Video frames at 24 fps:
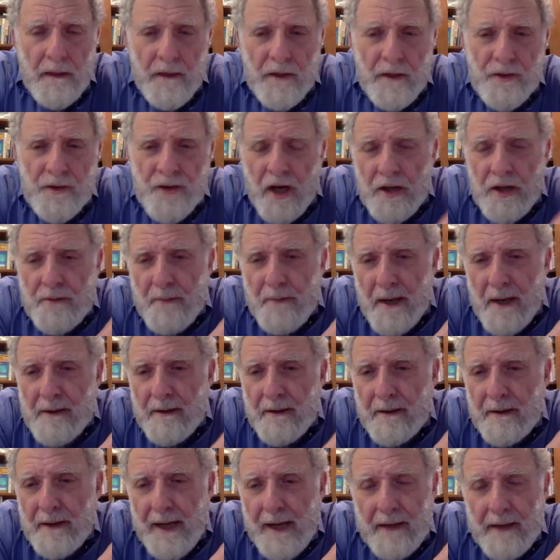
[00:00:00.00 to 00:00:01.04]
The judge
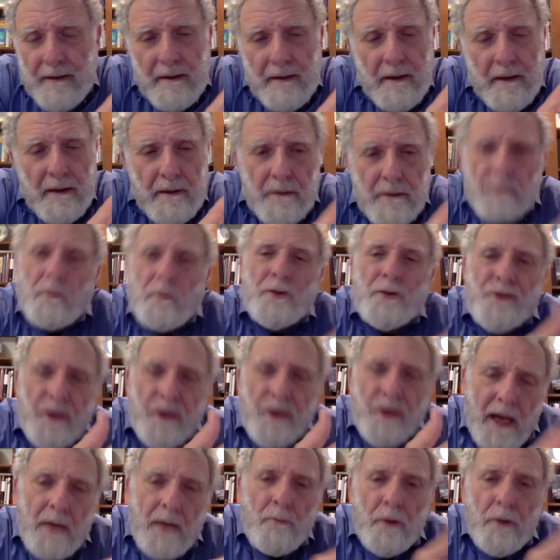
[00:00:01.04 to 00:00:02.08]
basically asked, What's
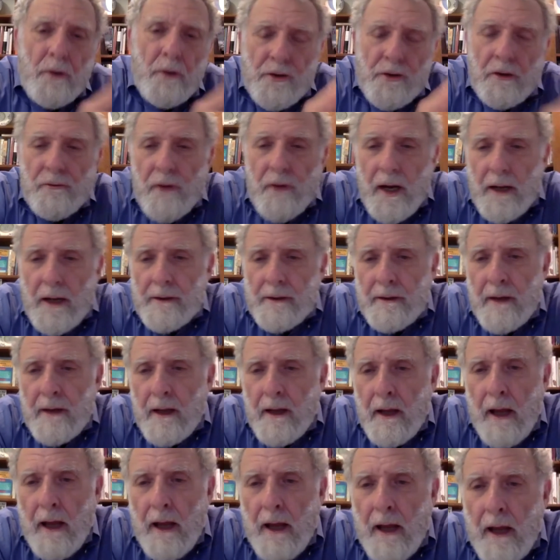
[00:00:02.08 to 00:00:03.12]
your name? What's your address?
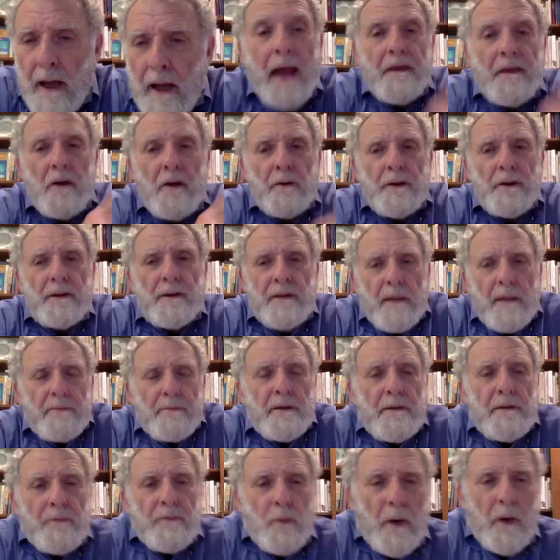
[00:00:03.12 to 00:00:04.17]
And the only
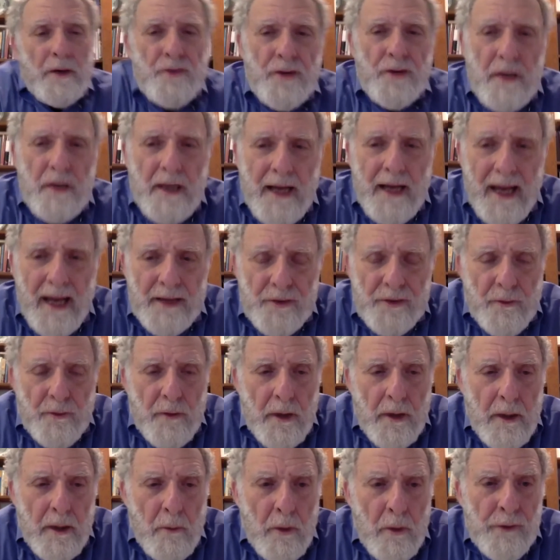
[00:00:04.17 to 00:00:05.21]
substantive question he asked
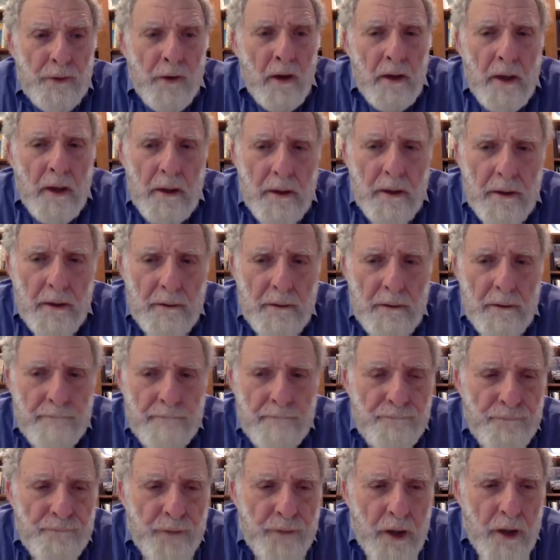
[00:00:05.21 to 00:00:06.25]
really was,
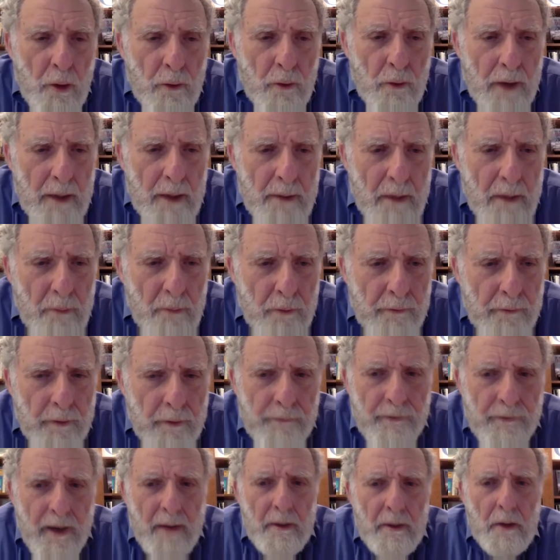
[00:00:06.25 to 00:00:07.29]
Do you or any member of
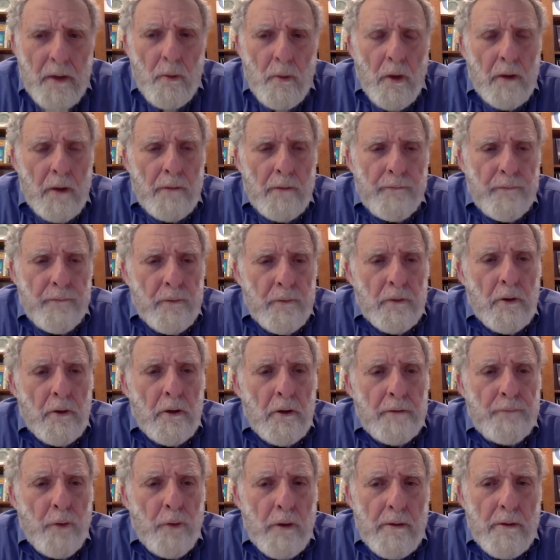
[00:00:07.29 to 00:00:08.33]
your family work for
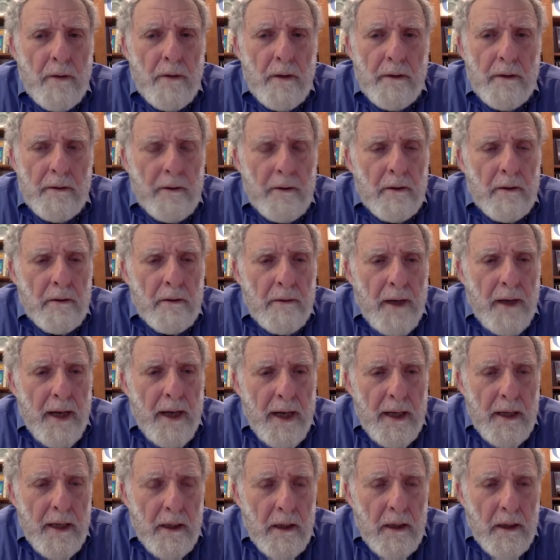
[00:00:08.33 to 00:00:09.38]
law enforcement or
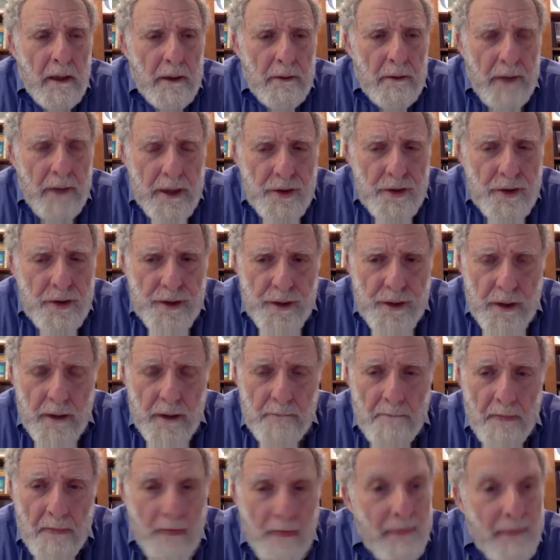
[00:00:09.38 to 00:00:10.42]
any other
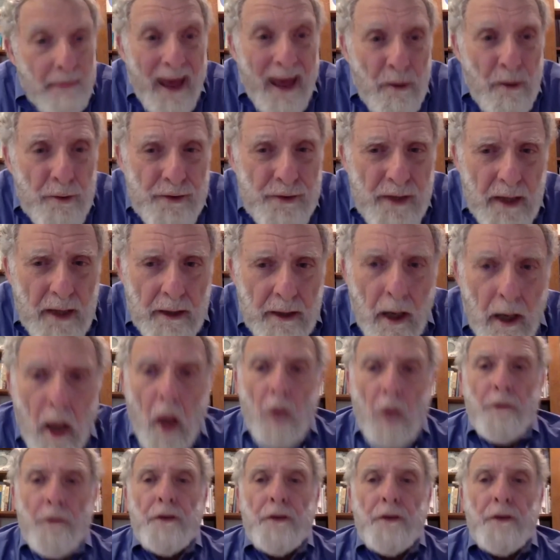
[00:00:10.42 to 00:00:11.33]
agency? That was it.